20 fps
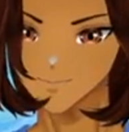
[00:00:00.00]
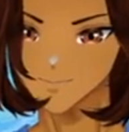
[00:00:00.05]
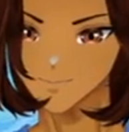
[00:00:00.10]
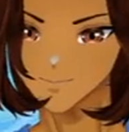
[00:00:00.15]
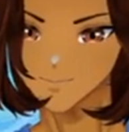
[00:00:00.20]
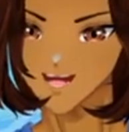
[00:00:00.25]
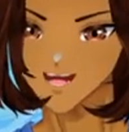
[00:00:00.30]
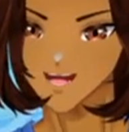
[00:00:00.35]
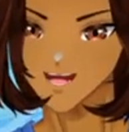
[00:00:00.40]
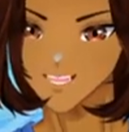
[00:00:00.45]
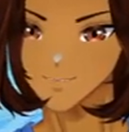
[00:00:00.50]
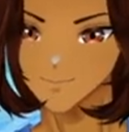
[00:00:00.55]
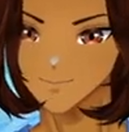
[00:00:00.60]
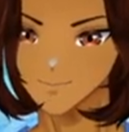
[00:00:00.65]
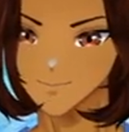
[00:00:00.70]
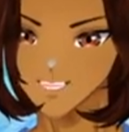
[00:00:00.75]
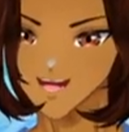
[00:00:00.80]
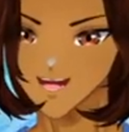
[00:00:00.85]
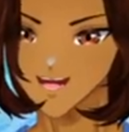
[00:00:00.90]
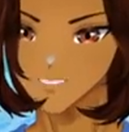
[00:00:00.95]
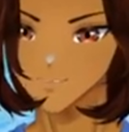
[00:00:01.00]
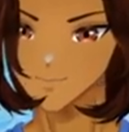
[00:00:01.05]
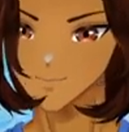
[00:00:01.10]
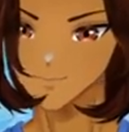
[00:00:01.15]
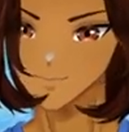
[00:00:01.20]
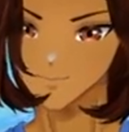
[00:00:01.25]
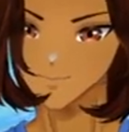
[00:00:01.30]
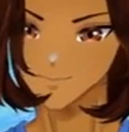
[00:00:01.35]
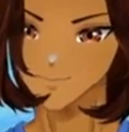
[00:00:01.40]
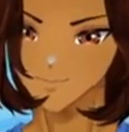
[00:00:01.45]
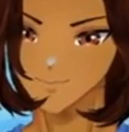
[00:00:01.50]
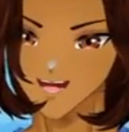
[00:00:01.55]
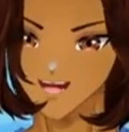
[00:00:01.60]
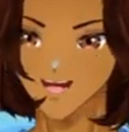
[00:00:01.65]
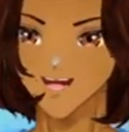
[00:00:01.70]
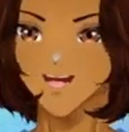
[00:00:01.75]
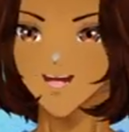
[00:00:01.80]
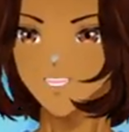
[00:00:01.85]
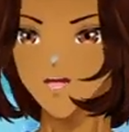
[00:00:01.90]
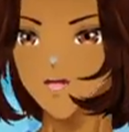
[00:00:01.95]
I absolutely hate when boomers say,
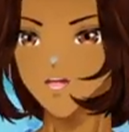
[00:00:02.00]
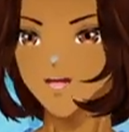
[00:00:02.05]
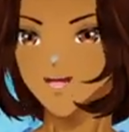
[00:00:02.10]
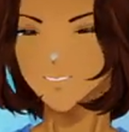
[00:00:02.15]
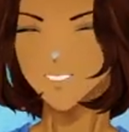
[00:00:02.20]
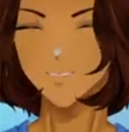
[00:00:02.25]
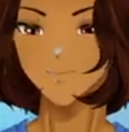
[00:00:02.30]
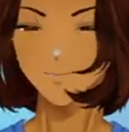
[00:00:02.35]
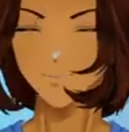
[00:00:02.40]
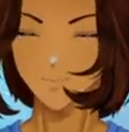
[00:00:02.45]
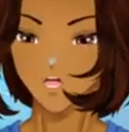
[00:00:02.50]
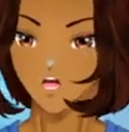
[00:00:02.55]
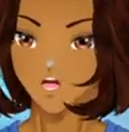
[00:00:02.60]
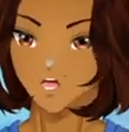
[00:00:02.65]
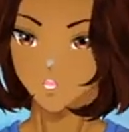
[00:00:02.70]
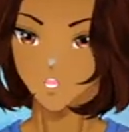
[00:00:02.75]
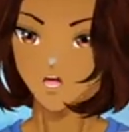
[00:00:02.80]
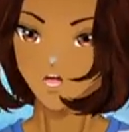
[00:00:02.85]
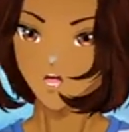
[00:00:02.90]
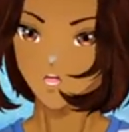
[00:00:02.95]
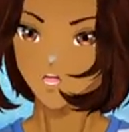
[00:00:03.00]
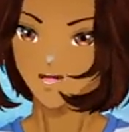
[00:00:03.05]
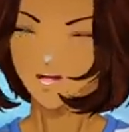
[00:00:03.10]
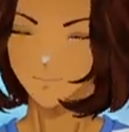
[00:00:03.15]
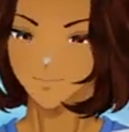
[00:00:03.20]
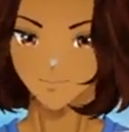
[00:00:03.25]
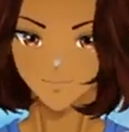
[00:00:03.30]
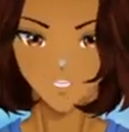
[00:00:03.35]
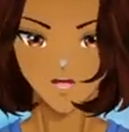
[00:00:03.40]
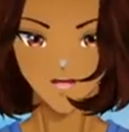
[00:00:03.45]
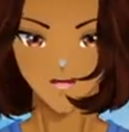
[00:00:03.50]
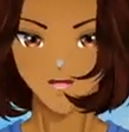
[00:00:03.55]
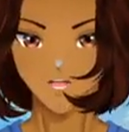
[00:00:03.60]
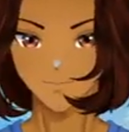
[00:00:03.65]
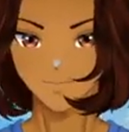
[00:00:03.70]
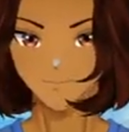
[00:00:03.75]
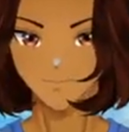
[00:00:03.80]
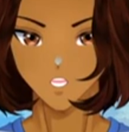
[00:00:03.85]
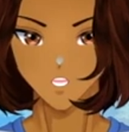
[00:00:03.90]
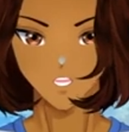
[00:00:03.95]
I know, right? It's like, you don't know that? Well, you have
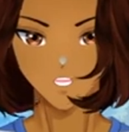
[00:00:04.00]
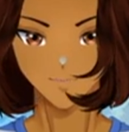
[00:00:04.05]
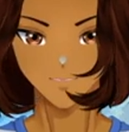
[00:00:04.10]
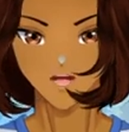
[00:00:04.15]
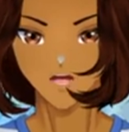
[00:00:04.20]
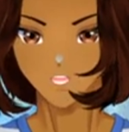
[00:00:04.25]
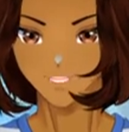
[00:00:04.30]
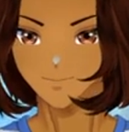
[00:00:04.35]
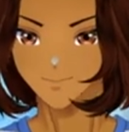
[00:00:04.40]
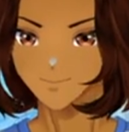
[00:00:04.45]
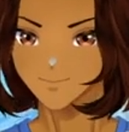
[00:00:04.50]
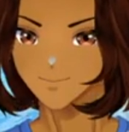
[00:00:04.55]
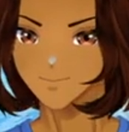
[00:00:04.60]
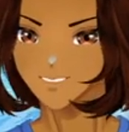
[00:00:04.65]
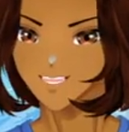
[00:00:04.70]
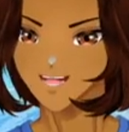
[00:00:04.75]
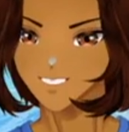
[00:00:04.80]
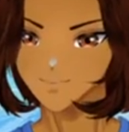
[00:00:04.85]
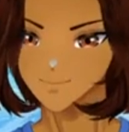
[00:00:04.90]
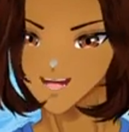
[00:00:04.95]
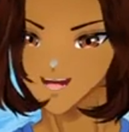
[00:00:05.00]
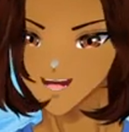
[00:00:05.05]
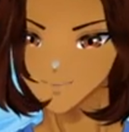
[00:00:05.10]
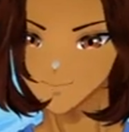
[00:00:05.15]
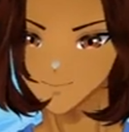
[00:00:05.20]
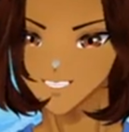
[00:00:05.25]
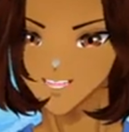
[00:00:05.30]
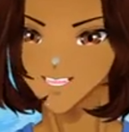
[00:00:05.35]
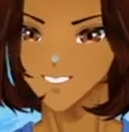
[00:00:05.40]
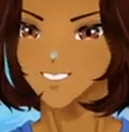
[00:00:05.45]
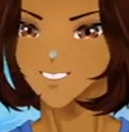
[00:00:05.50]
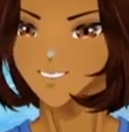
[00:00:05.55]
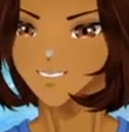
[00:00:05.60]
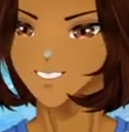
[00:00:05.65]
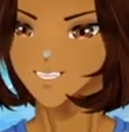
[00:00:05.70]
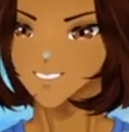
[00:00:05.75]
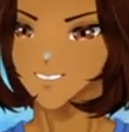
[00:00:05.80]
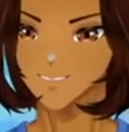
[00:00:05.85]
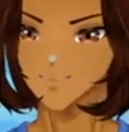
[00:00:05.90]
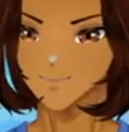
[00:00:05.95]
to. No, I don't. I don't have to
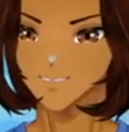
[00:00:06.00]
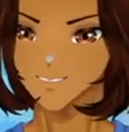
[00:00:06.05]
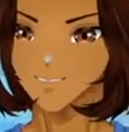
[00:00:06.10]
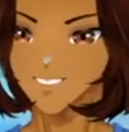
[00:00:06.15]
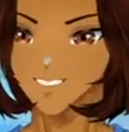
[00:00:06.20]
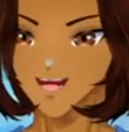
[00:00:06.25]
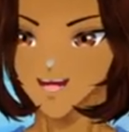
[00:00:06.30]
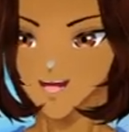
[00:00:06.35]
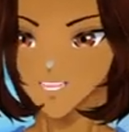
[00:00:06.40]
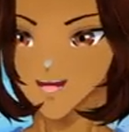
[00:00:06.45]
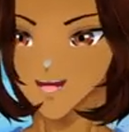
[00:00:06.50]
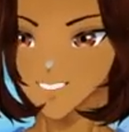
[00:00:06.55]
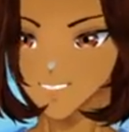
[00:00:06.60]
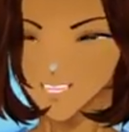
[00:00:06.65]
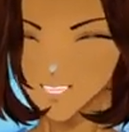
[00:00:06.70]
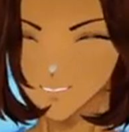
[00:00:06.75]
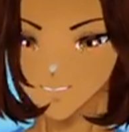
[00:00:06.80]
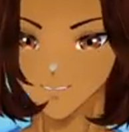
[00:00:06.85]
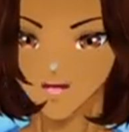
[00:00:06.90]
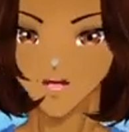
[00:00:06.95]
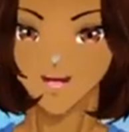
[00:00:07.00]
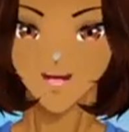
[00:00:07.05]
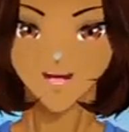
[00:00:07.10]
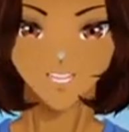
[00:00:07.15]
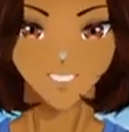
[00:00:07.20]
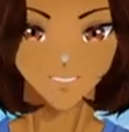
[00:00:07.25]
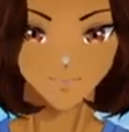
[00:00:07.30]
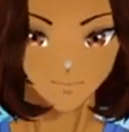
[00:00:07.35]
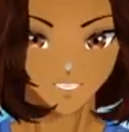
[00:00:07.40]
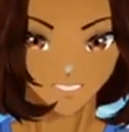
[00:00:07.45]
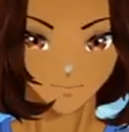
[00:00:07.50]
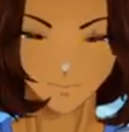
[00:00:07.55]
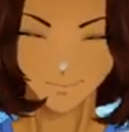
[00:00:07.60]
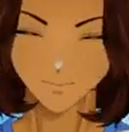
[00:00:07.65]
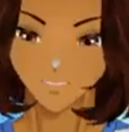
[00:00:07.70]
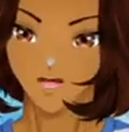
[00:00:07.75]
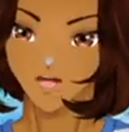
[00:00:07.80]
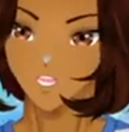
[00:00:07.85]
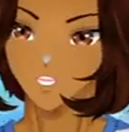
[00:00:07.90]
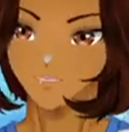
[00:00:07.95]
anything. Just like if I tell you, you have to learn
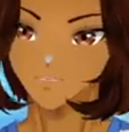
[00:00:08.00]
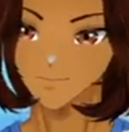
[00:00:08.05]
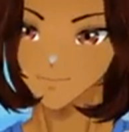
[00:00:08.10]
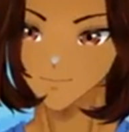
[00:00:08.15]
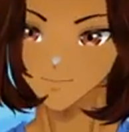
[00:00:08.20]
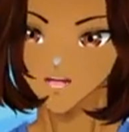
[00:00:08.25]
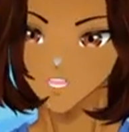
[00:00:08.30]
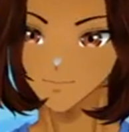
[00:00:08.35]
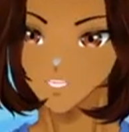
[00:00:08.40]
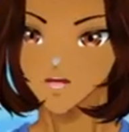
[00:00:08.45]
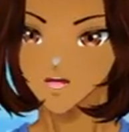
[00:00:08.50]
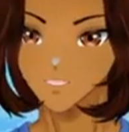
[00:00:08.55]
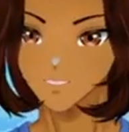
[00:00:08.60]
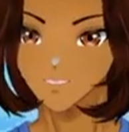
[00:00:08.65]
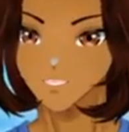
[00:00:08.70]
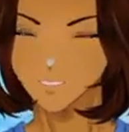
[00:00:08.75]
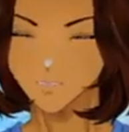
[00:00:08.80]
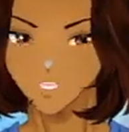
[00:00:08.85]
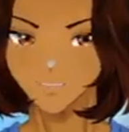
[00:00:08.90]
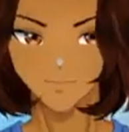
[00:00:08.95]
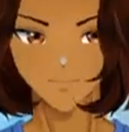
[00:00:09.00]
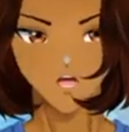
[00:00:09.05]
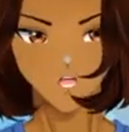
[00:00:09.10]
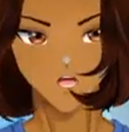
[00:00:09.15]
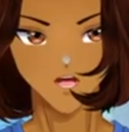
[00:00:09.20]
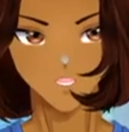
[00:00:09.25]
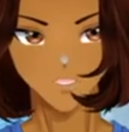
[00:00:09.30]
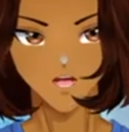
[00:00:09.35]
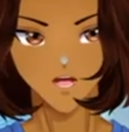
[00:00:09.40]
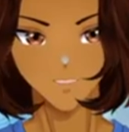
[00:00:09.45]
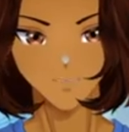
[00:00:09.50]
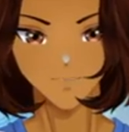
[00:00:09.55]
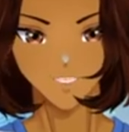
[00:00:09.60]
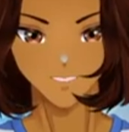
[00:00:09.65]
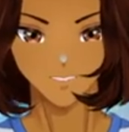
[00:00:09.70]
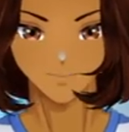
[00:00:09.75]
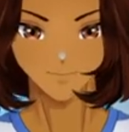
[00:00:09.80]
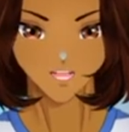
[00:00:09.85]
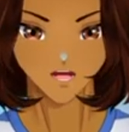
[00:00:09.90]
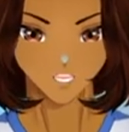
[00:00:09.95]
how to use technology. No, I don't. I
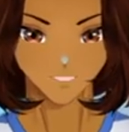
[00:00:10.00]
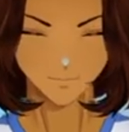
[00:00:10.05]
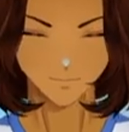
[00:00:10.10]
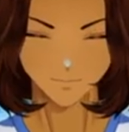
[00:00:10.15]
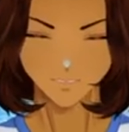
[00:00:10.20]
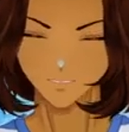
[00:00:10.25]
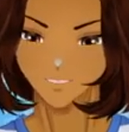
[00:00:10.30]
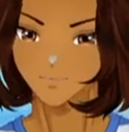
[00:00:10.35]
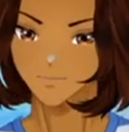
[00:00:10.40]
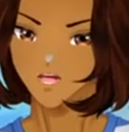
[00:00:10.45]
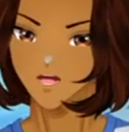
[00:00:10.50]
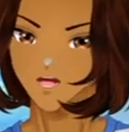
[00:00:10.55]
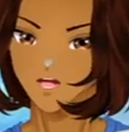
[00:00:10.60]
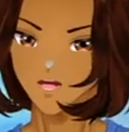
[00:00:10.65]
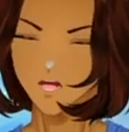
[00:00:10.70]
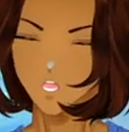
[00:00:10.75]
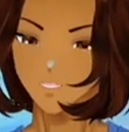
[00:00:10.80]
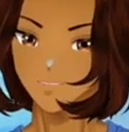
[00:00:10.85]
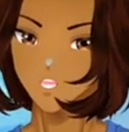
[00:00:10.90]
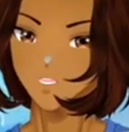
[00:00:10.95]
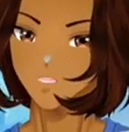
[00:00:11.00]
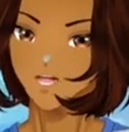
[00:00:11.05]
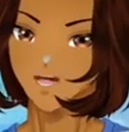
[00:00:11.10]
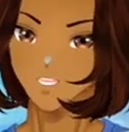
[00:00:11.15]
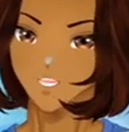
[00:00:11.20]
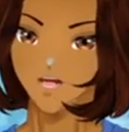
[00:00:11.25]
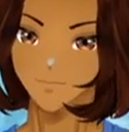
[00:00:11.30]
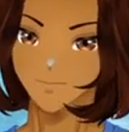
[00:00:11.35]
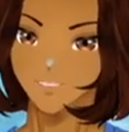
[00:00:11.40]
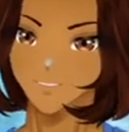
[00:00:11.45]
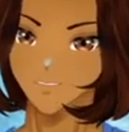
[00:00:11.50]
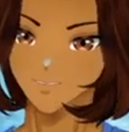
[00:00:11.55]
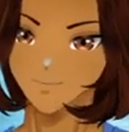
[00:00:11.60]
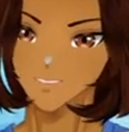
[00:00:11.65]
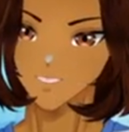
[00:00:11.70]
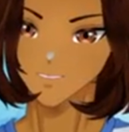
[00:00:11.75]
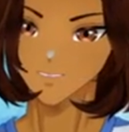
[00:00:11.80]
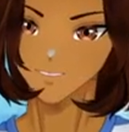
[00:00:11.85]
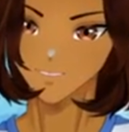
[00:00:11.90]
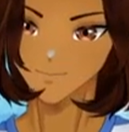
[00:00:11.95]
mean, technically you don't. However, it'll make life so much
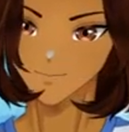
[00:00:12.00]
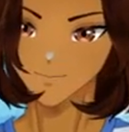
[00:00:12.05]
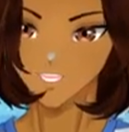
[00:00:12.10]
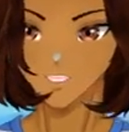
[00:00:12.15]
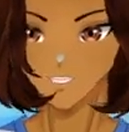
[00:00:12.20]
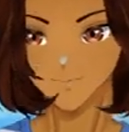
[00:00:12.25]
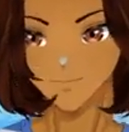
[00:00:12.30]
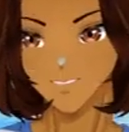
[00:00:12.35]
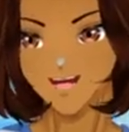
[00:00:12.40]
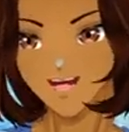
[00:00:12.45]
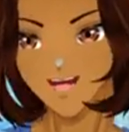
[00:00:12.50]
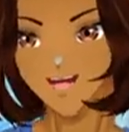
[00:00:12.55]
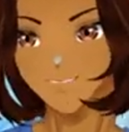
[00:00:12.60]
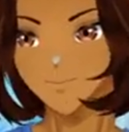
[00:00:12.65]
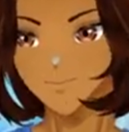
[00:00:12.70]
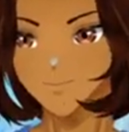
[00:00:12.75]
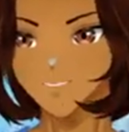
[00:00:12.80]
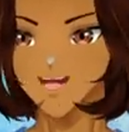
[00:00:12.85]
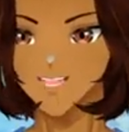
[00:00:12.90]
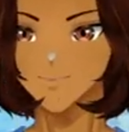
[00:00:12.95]
easier. But at least mine has a practical